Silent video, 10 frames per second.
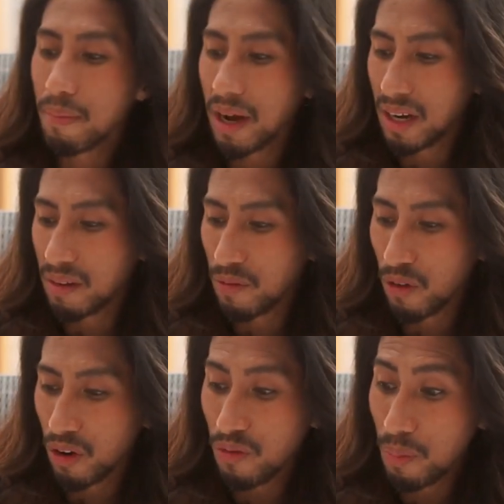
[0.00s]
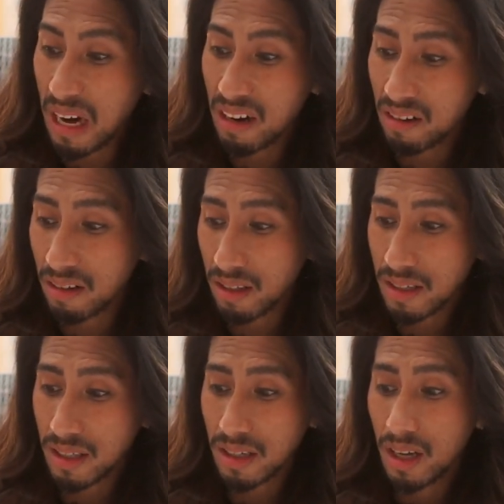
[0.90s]
might four of
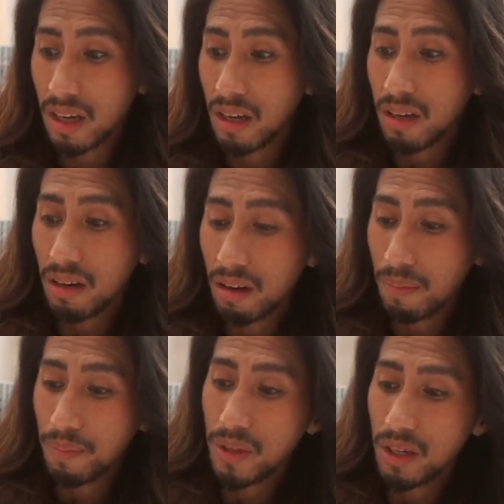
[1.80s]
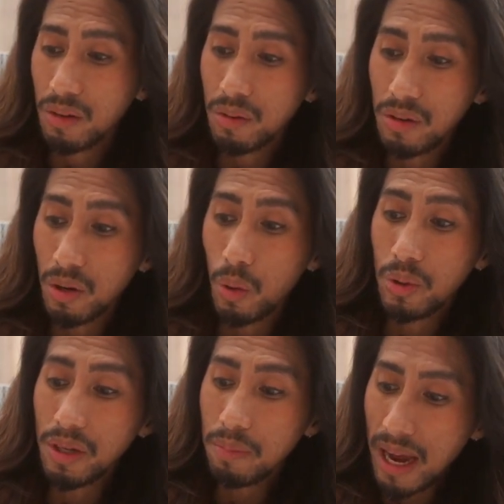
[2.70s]
pentacles um, you know they're
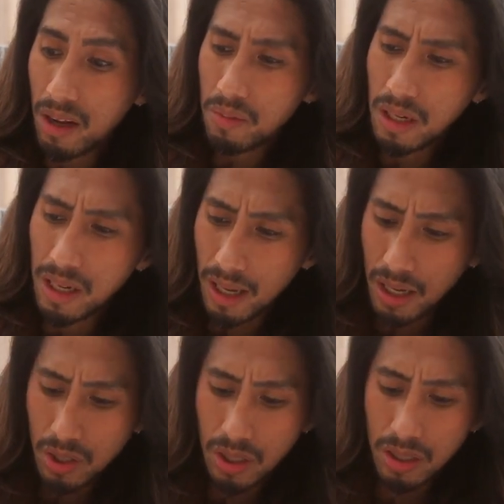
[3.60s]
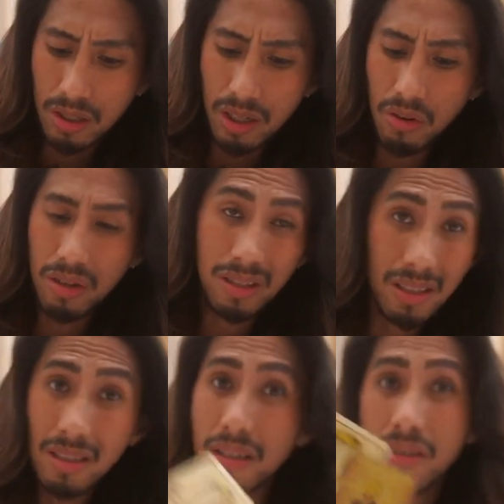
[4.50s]
holding back communication they're
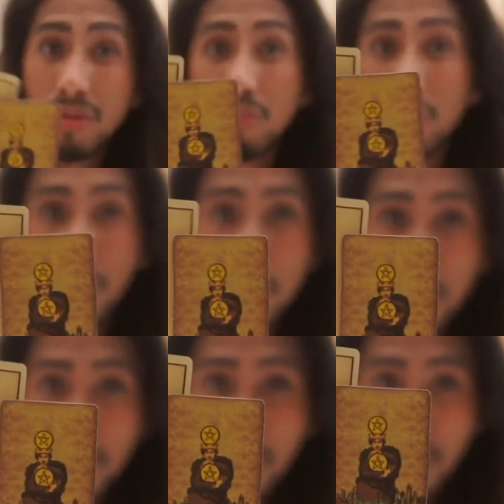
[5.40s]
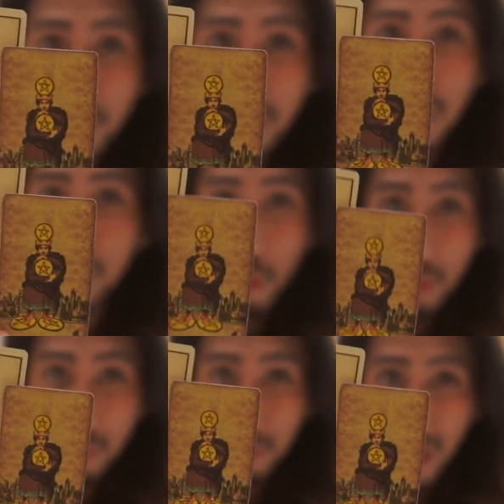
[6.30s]
resisting to move they
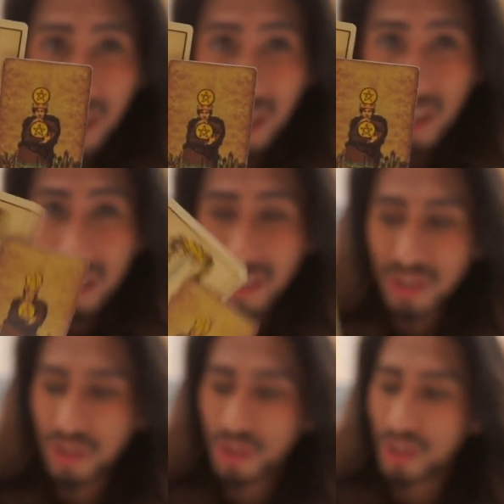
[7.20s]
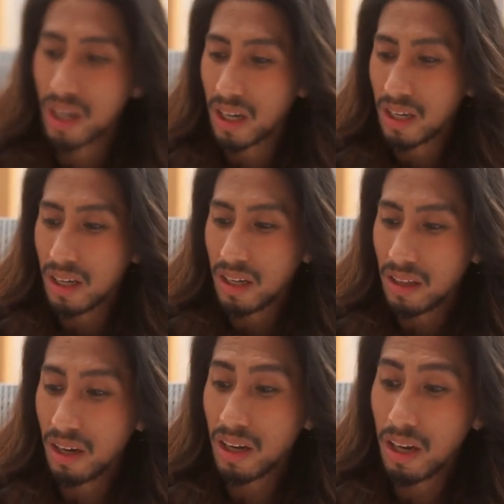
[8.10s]
won't budge
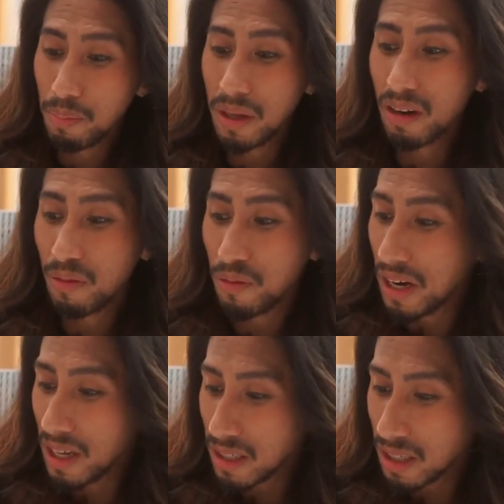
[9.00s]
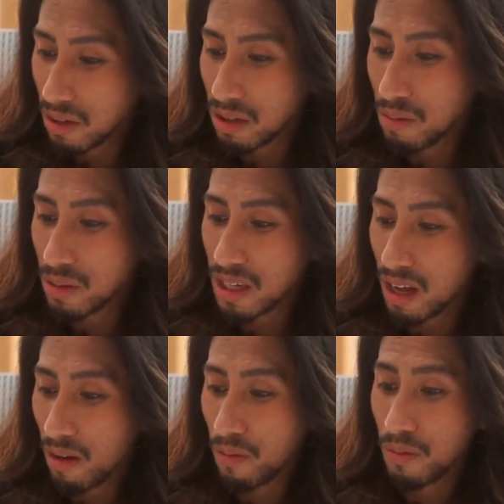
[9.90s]
they're keeping their feelings now to
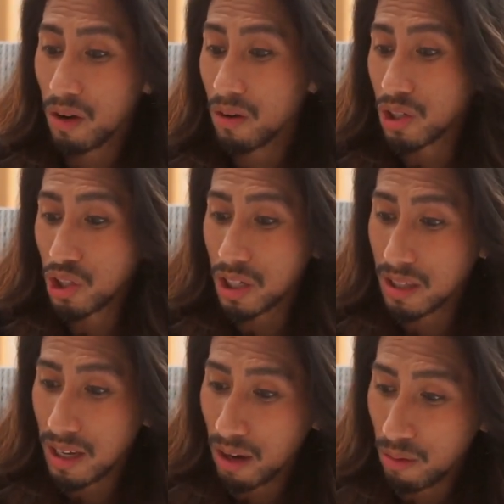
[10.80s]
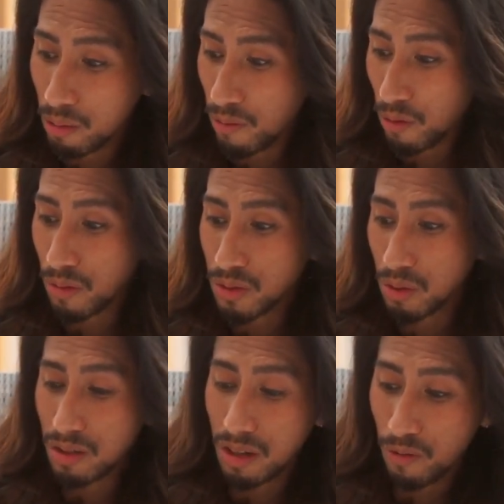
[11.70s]
themselves they're on a shutdown with the four of
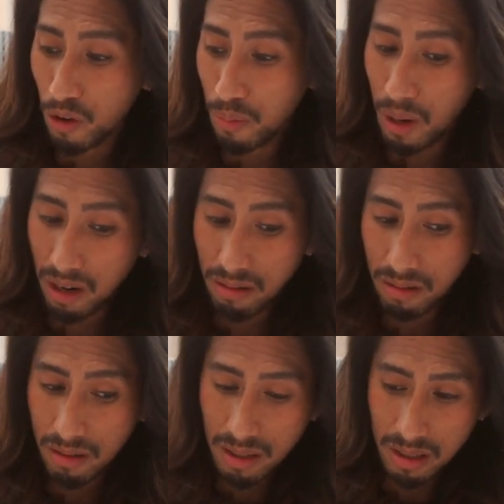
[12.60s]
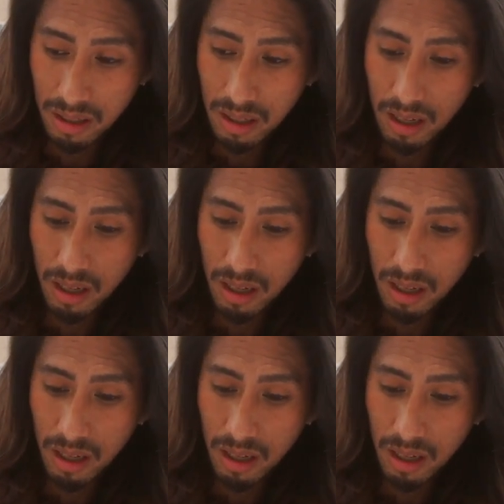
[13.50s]
swords and the four of pentacles